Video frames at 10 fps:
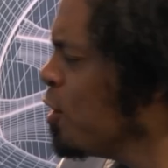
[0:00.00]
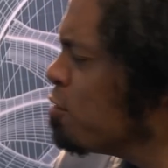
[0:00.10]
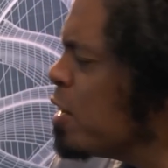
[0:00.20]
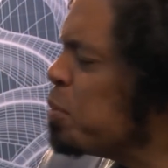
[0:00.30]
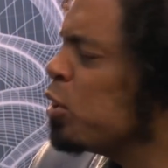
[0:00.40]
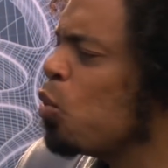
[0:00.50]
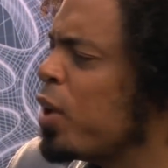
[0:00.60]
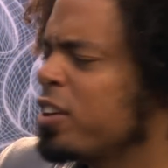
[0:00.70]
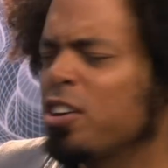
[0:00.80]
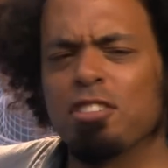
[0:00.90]
Red Bull
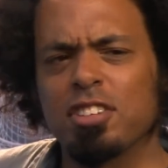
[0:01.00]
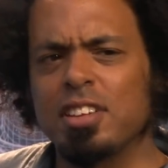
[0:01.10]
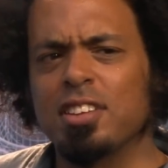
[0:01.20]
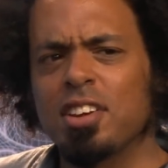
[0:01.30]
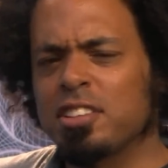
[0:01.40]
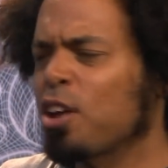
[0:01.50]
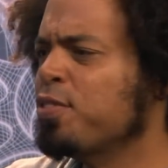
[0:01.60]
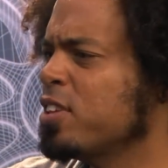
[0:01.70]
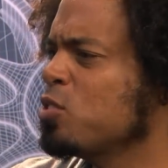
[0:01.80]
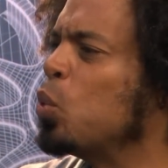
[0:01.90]
quite curiously decided to go
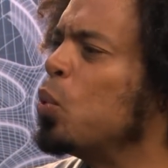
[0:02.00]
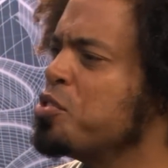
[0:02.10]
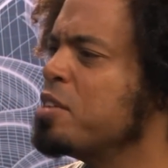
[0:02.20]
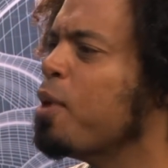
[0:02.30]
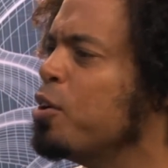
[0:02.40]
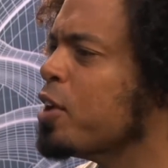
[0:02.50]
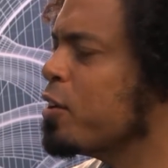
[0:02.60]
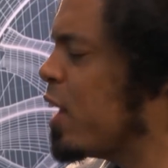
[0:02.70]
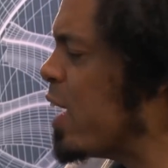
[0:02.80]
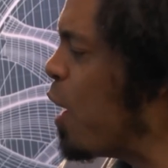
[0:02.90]
for this
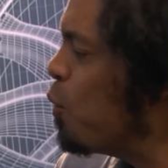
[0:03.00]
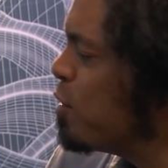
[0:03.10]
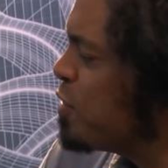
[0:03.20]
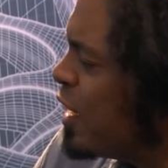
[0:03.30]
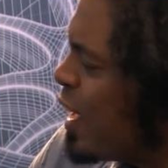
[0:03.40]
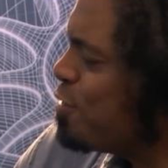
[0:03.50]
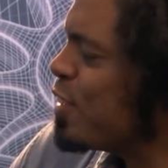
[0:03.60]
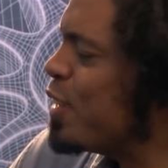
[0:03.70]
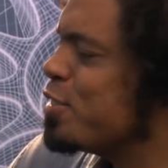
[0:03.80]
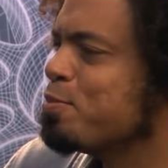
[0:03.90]
Quasimodo layout with the
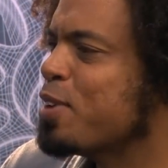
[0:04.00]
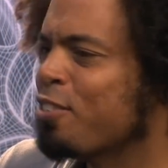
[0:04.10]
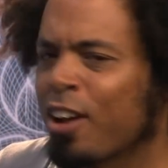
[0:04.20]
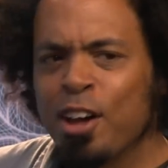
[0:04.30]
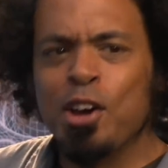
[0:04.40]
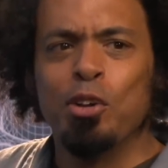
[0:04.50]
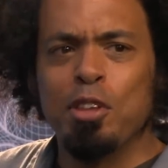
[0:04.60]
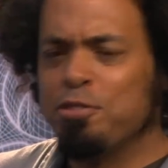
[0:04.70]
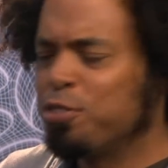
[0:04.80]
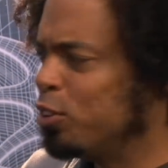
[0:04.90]
left-hand mirror
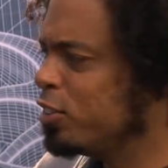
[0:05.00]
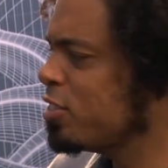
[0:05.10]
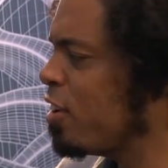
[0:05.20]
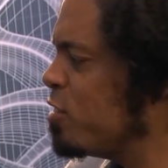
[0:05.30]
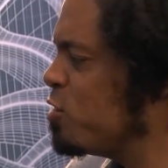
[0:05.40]
the full size